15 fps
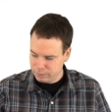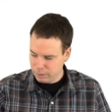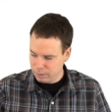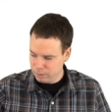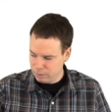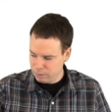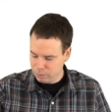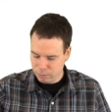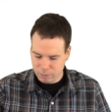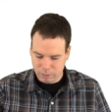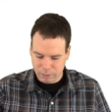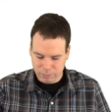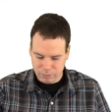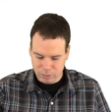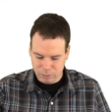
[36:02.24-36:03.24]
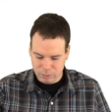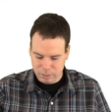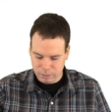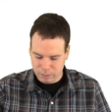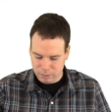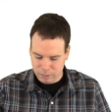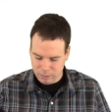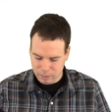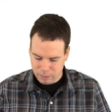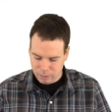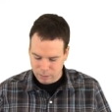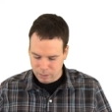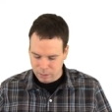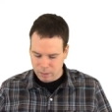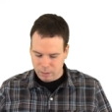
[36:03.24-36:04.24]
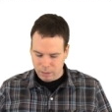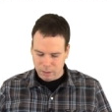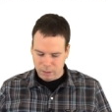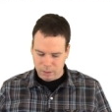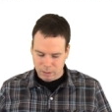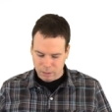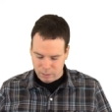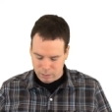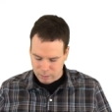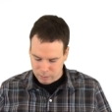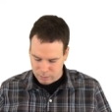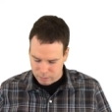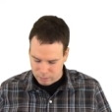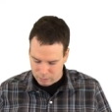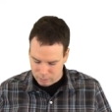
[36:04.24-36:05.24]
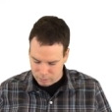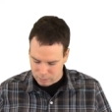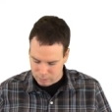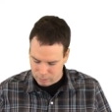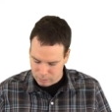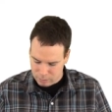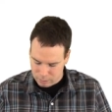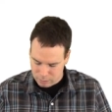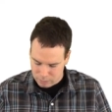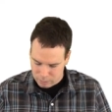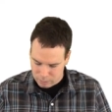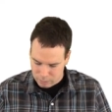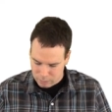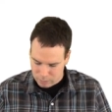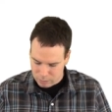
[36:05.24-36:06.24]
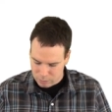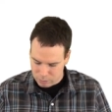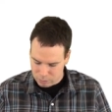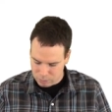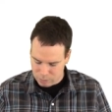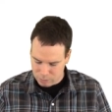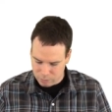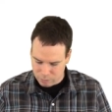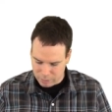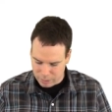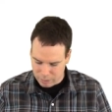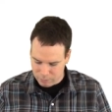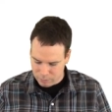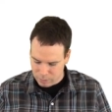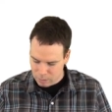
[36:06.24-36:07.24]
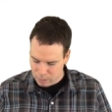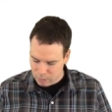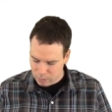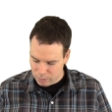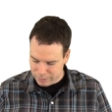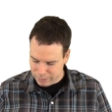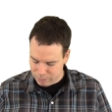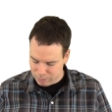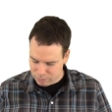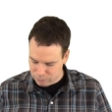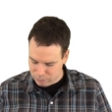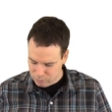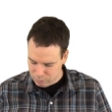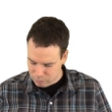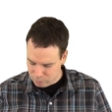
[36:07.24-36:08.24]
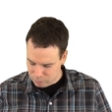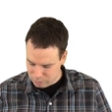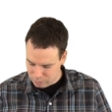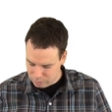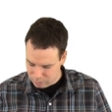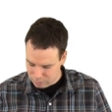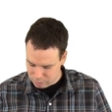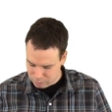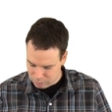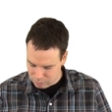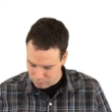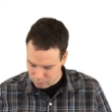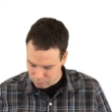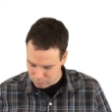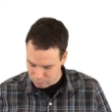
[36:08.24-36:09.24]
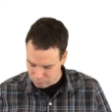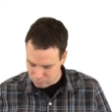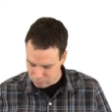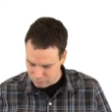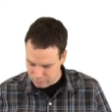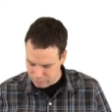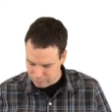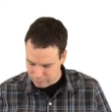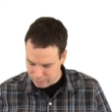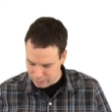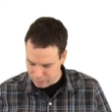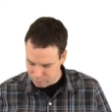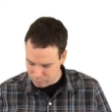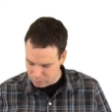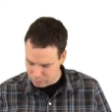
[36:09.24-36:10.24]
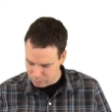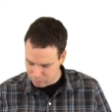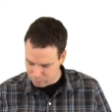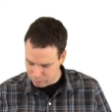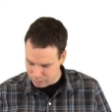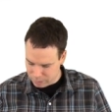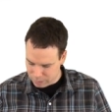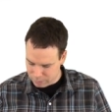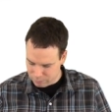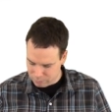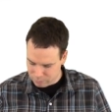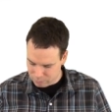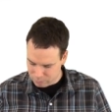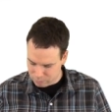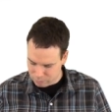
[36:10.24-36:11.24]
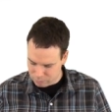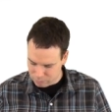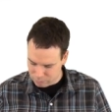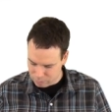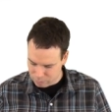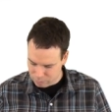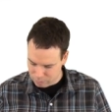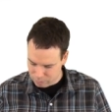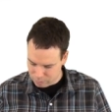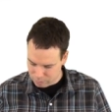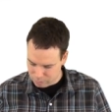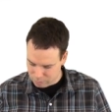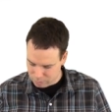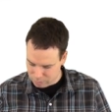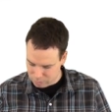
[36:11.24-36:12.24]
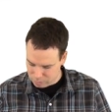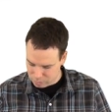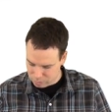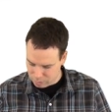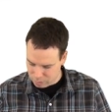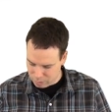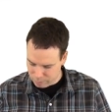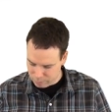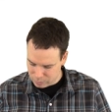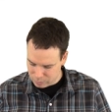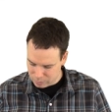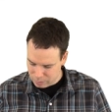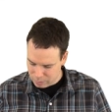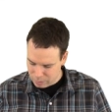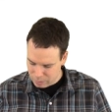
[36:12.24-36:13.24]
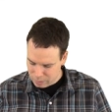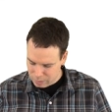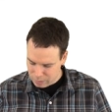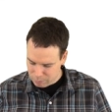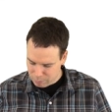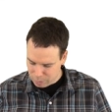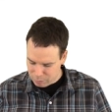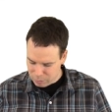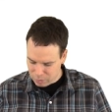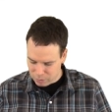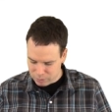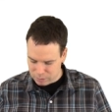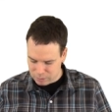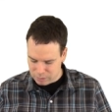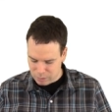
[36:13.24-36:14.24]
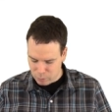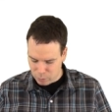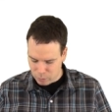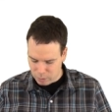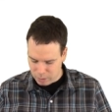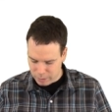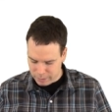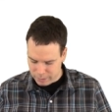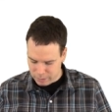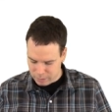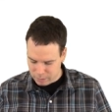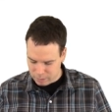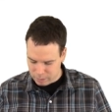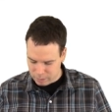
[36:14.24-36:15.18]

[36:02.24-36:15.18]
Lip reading: get it into our graphing utility, and here's the graph. Okay, there's a few interesting things to note. There's sort of these gaps in the graph. There's sort of this hook, and then it stops. It might be hard to see why